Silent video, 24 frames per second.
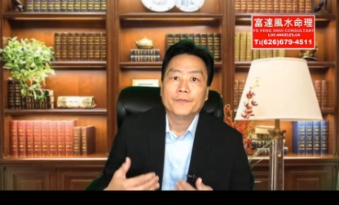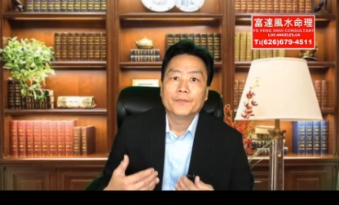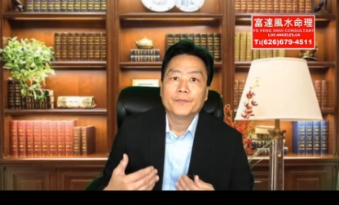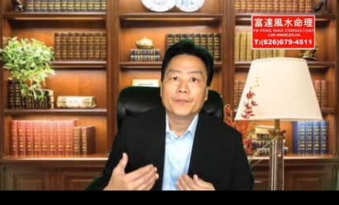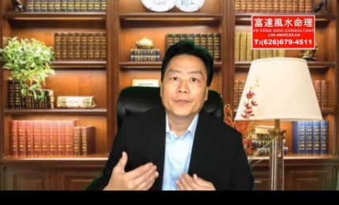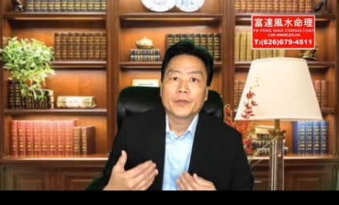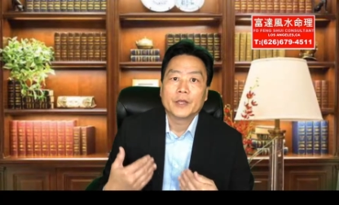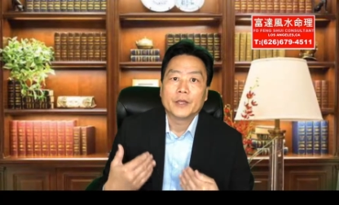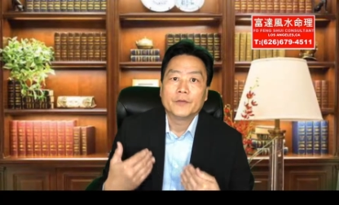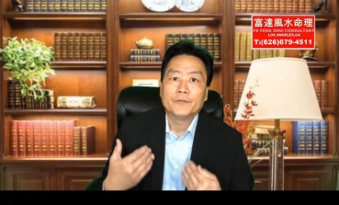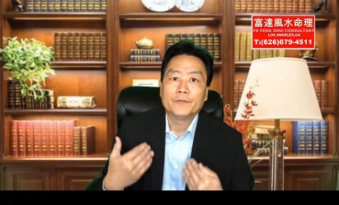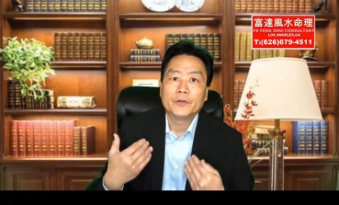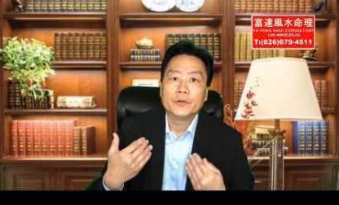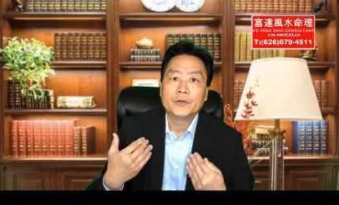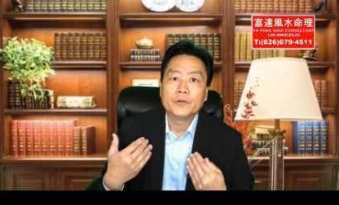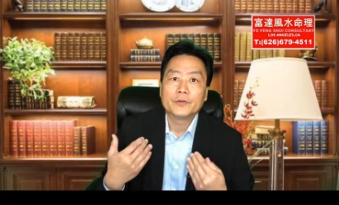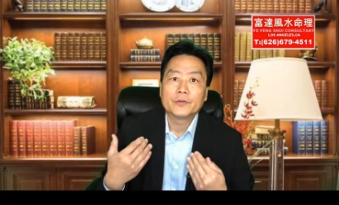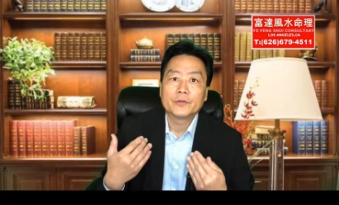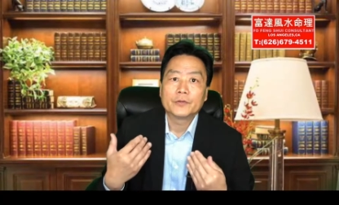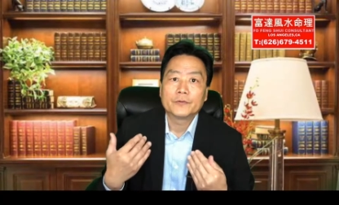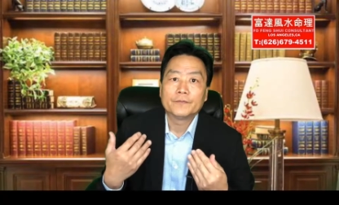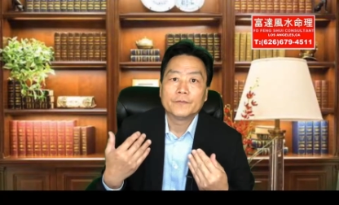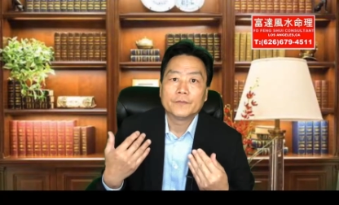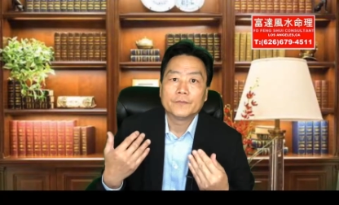you use
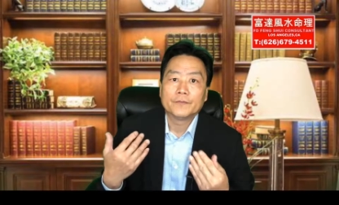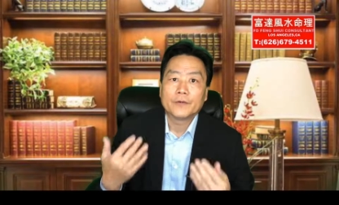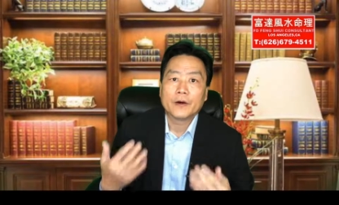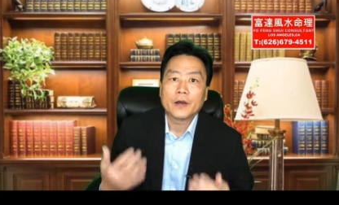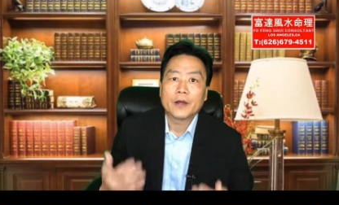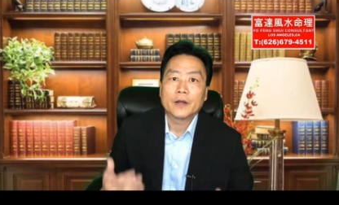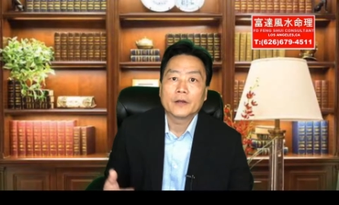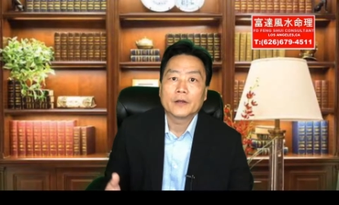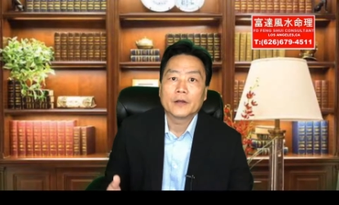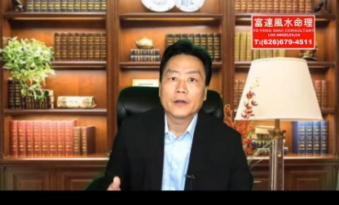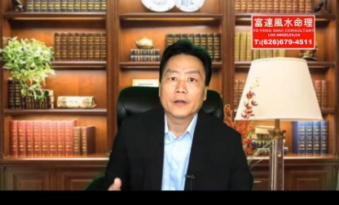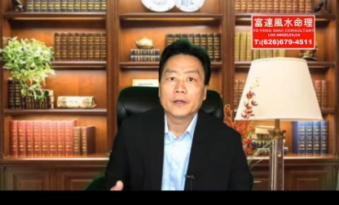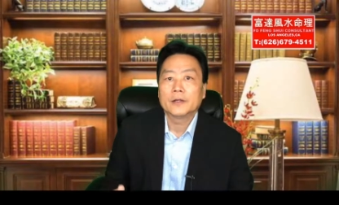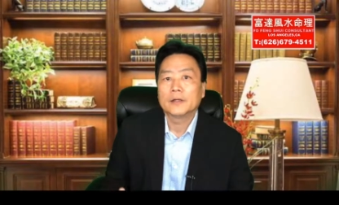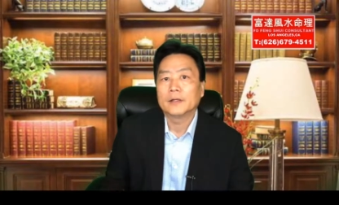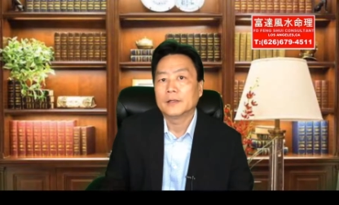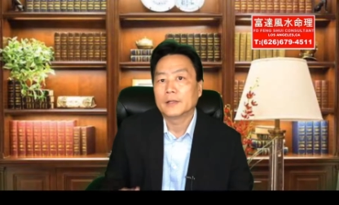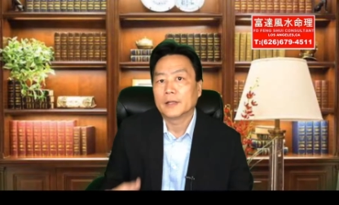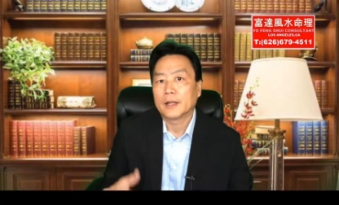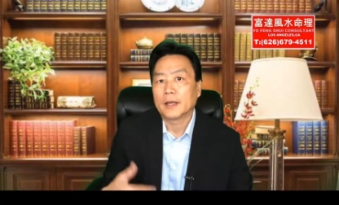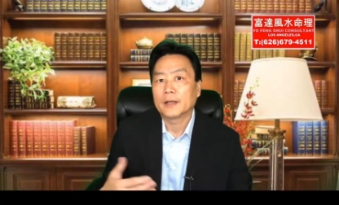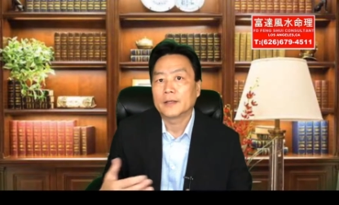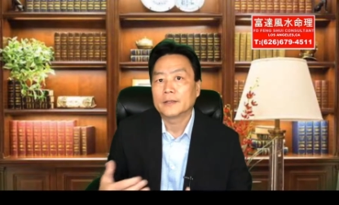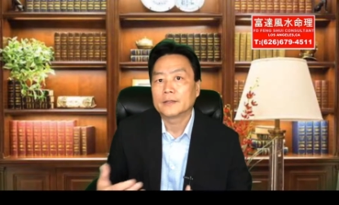a fire color,
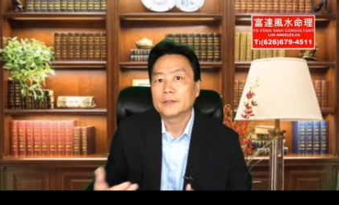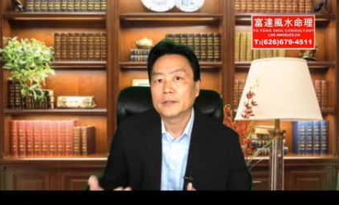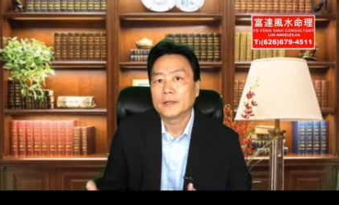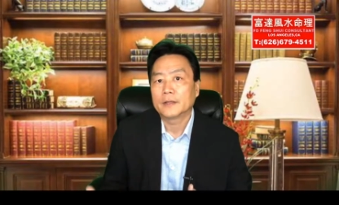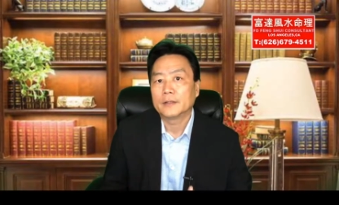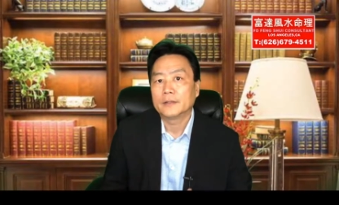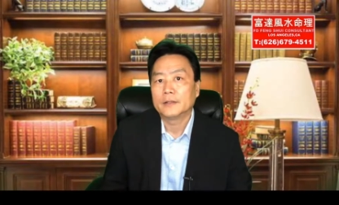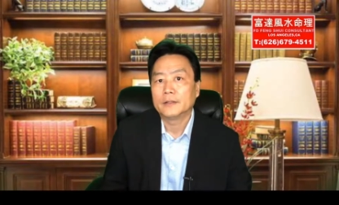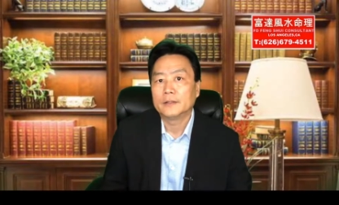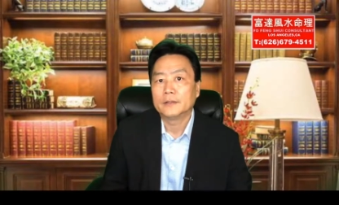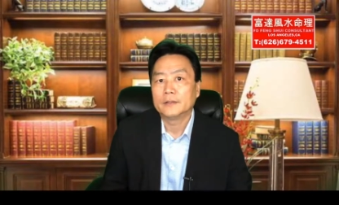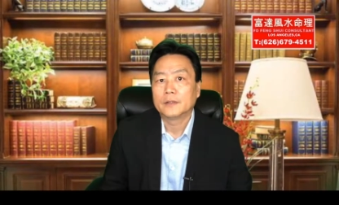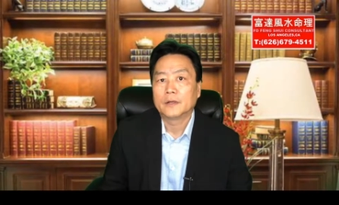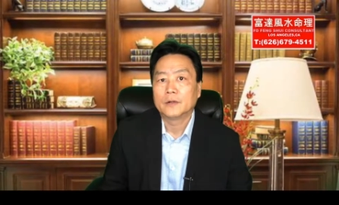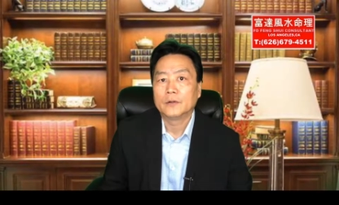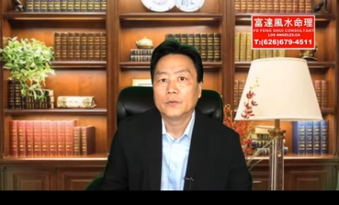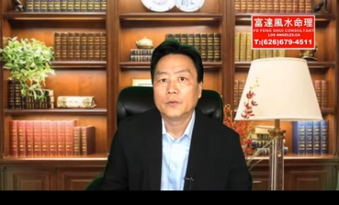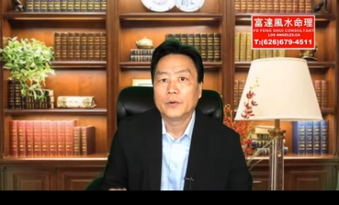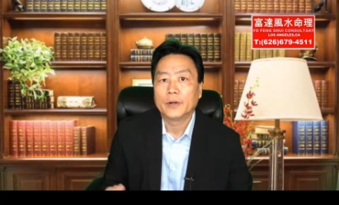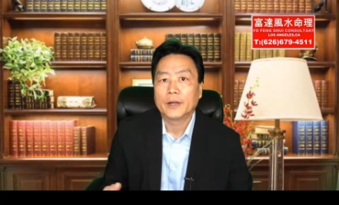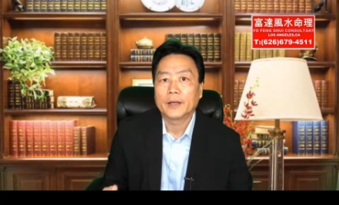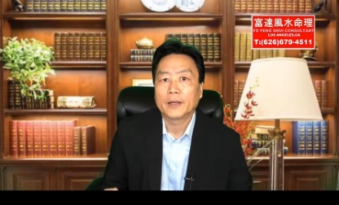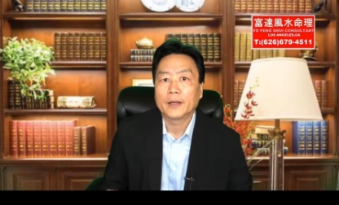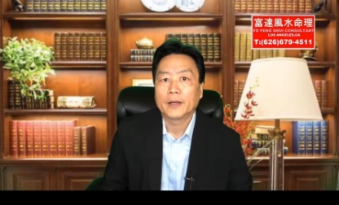like I said, or
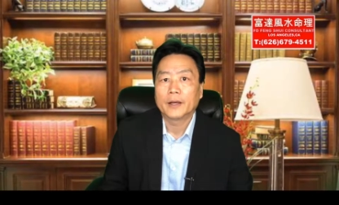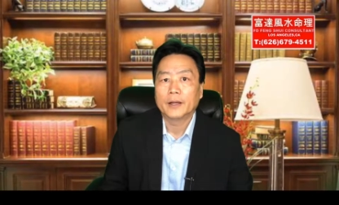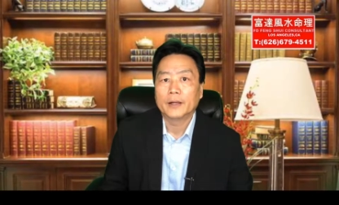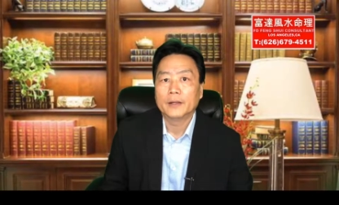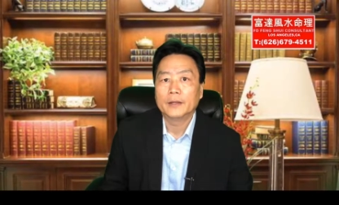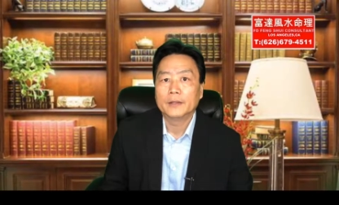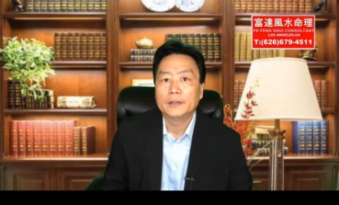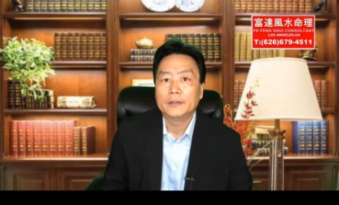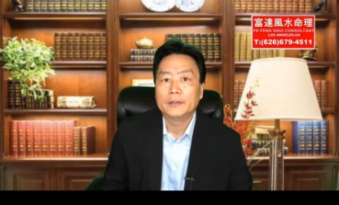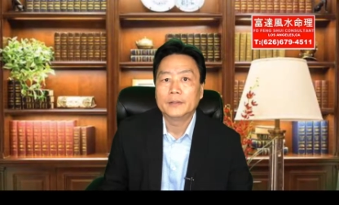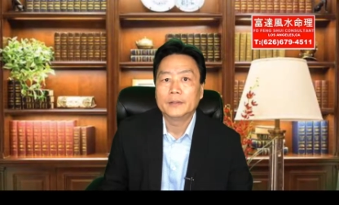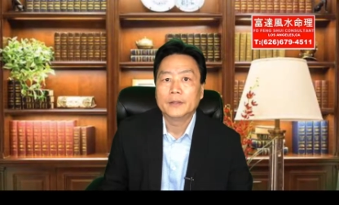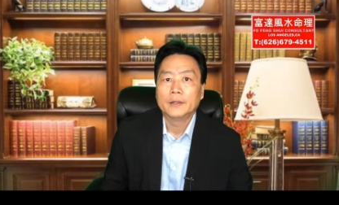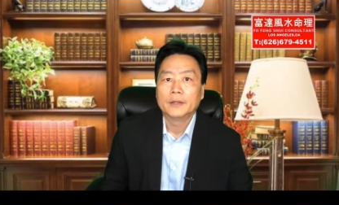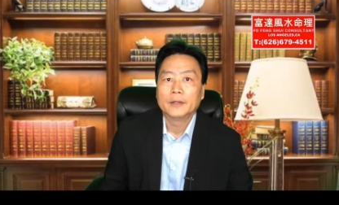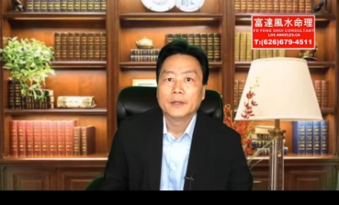red color,